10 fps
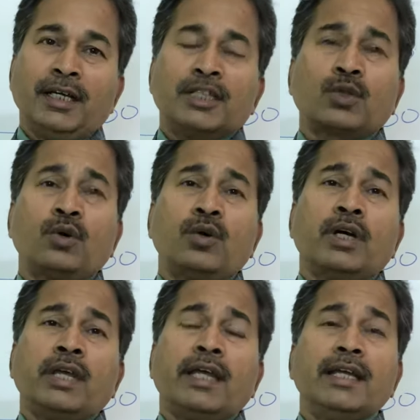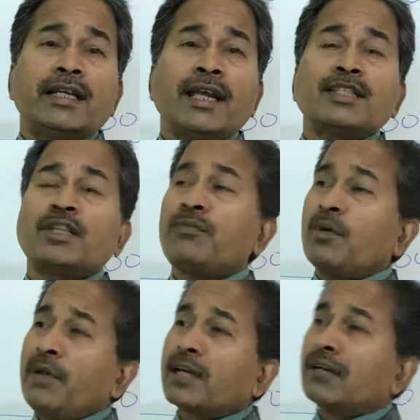So in case if you
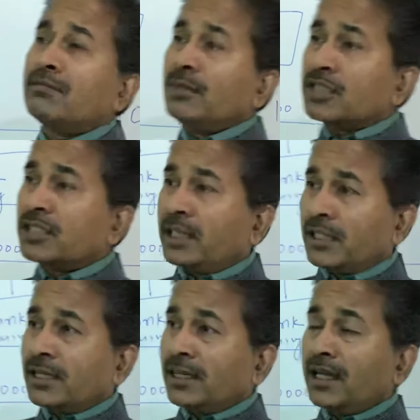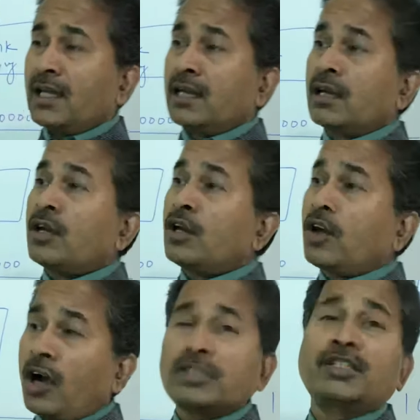make a mistake in
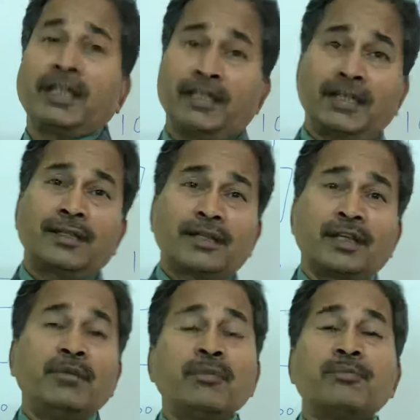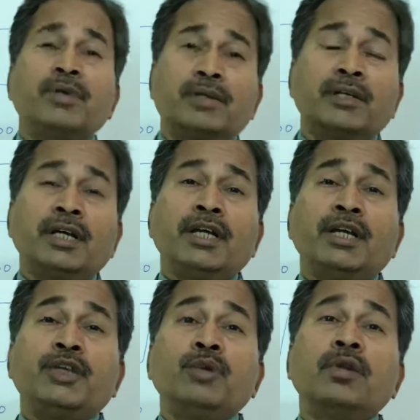costing, remember,
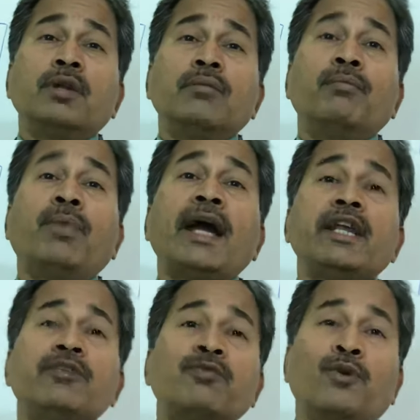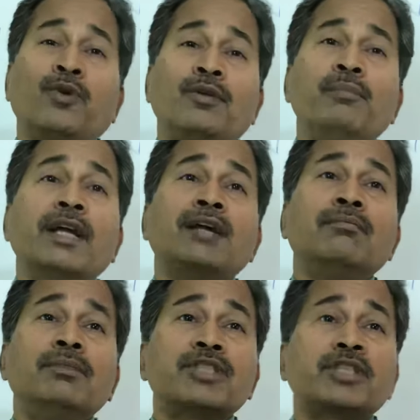you will by default make a
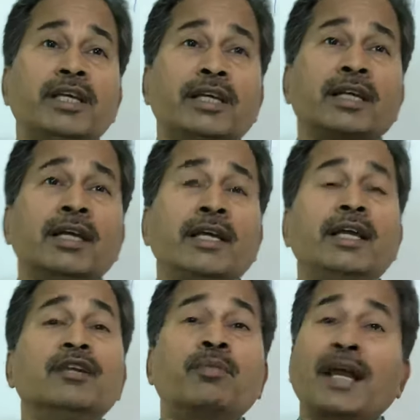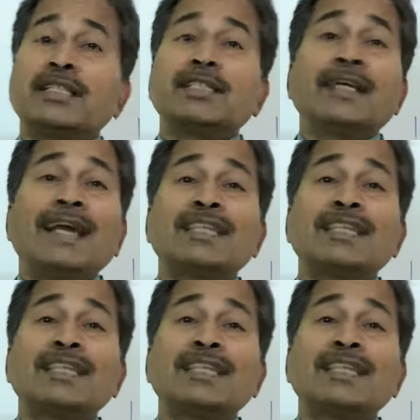mistake in pricing